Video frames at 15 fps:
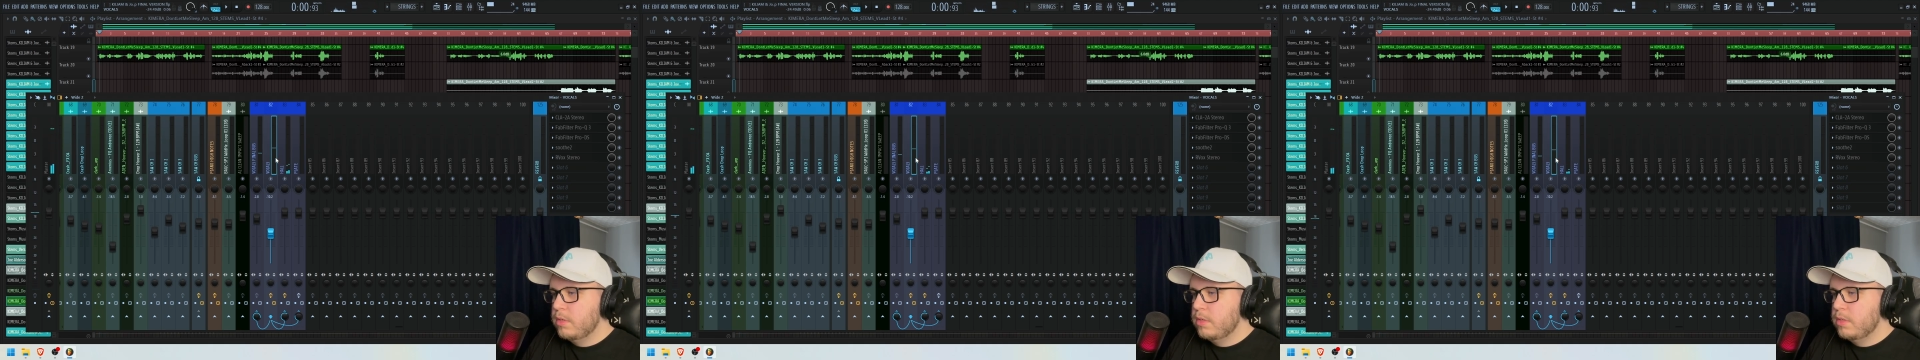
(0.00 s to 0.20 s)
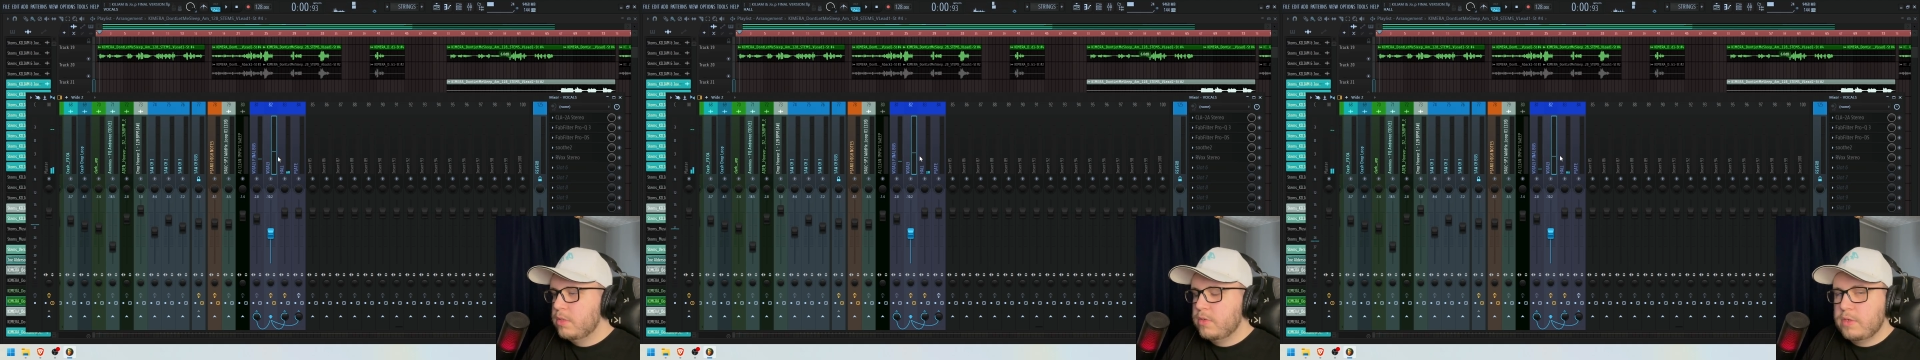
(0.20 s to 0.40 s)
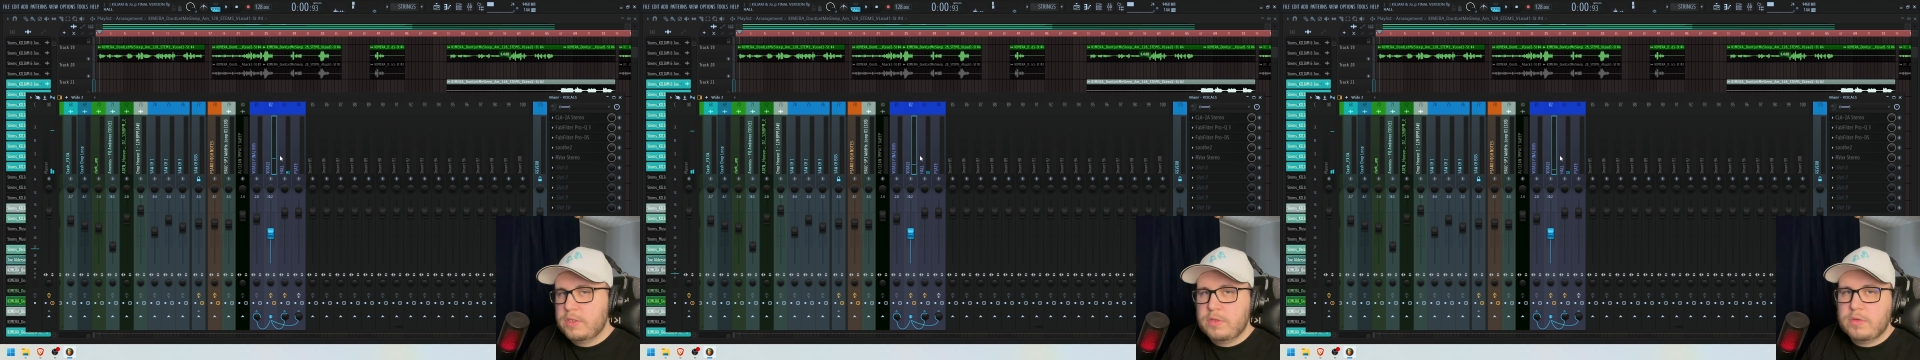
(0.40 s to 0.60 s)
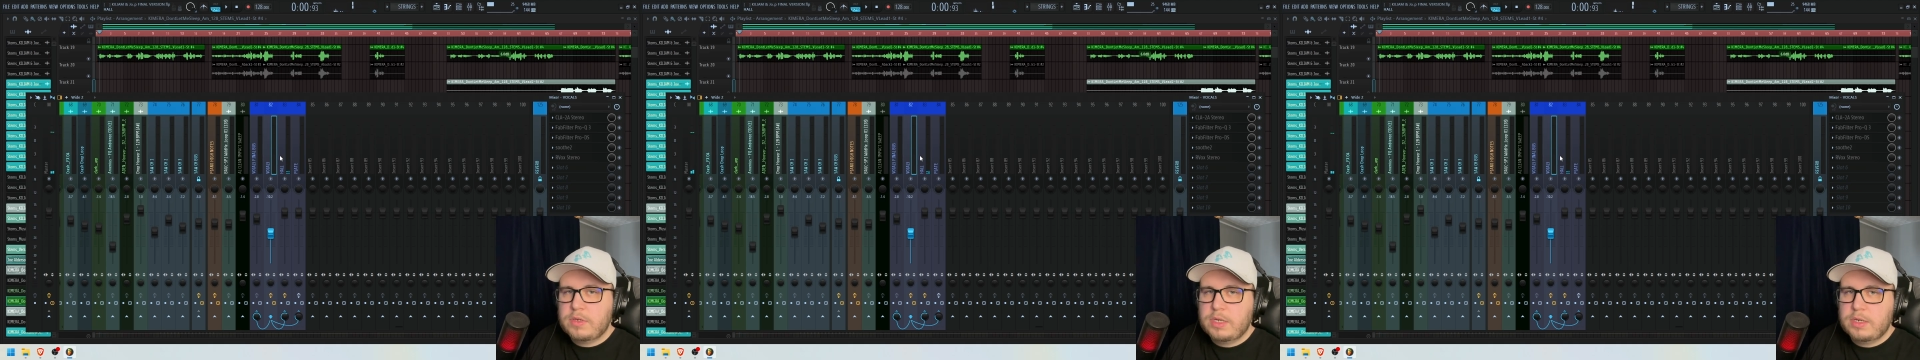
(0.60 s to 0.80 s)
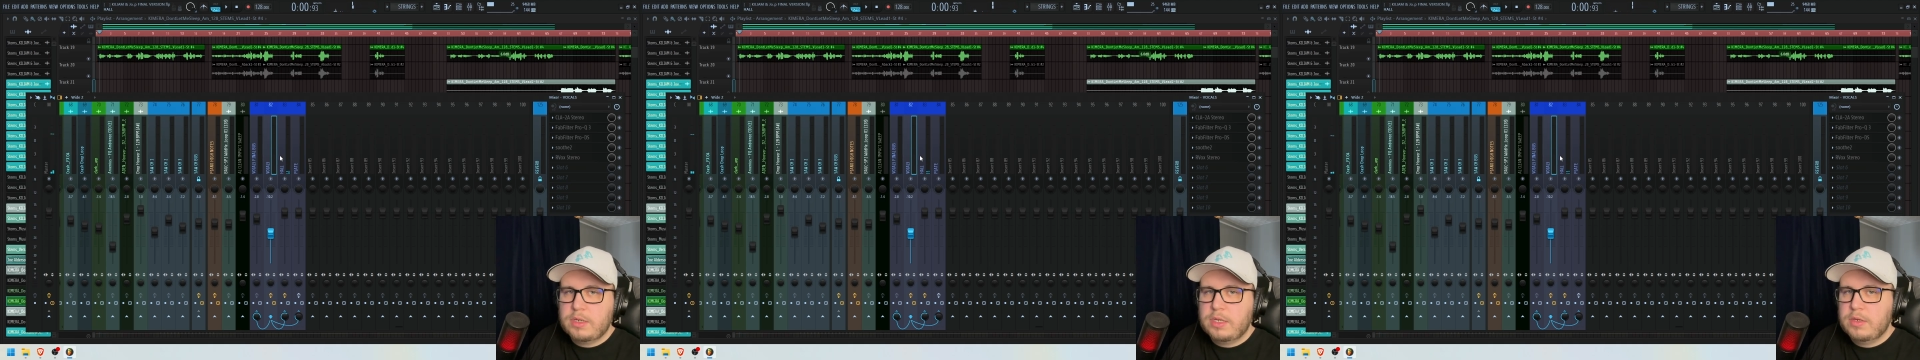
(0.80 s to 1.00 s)
So as you
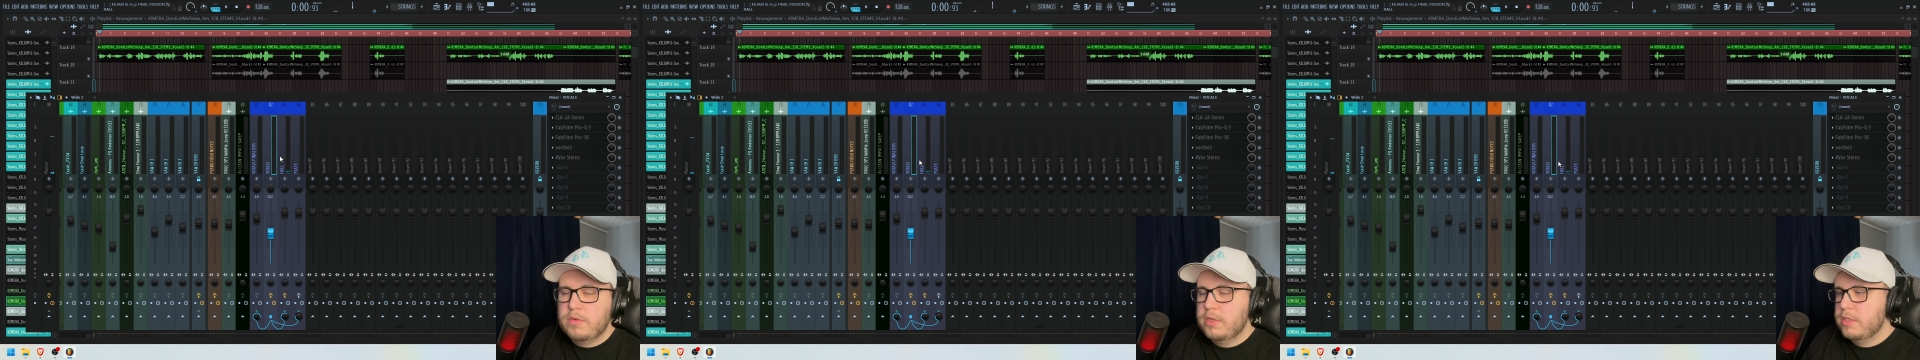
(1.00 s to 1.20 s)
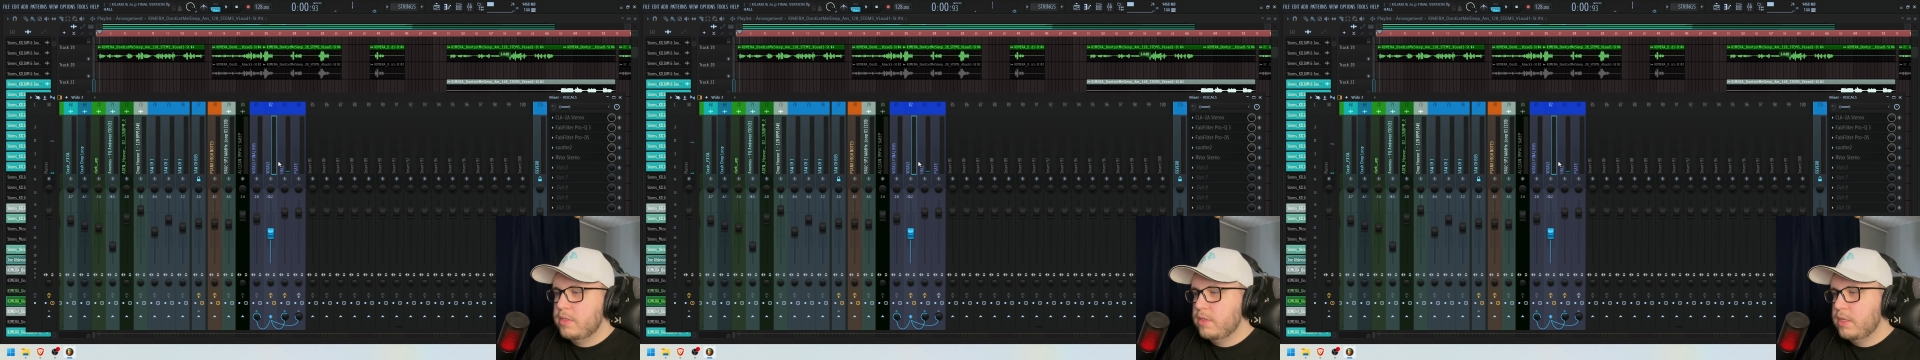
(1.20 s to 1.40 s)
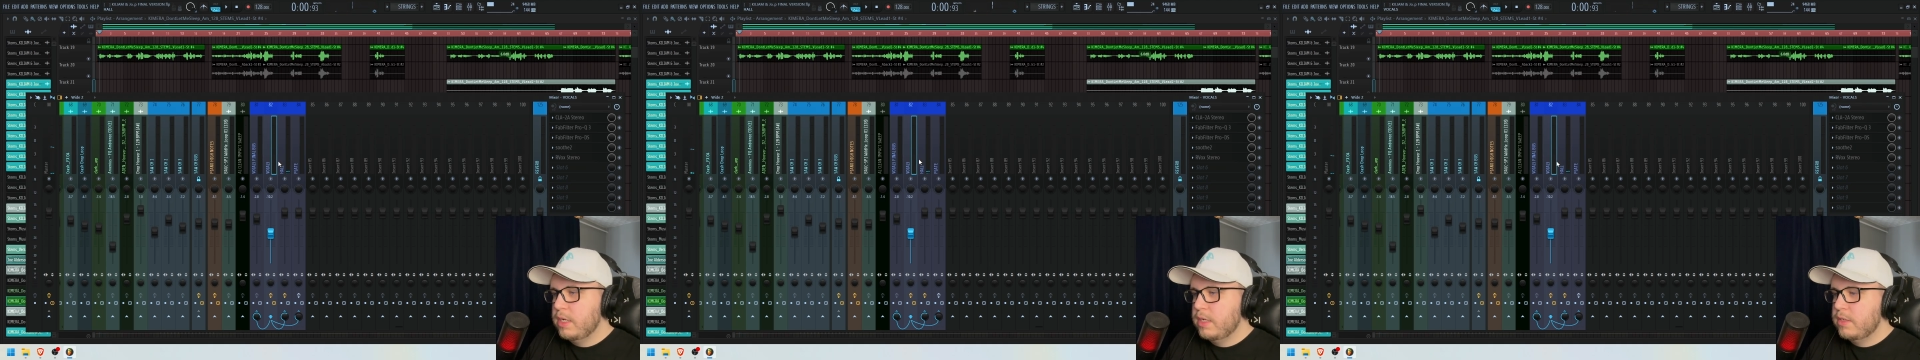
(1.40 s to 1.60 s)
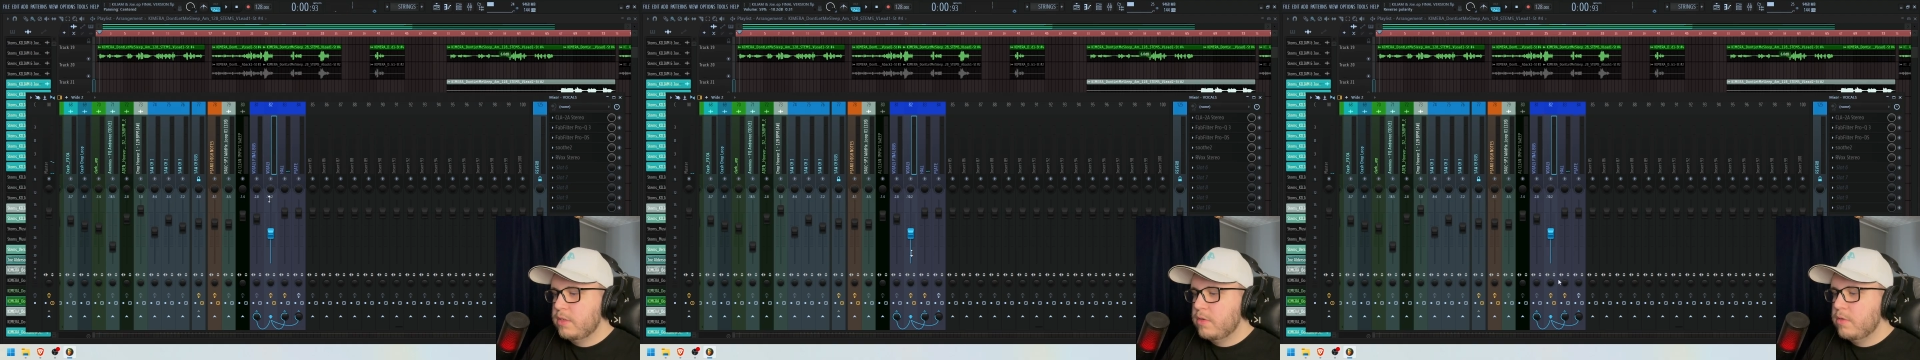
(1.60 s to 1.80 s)
can hear, it's a nice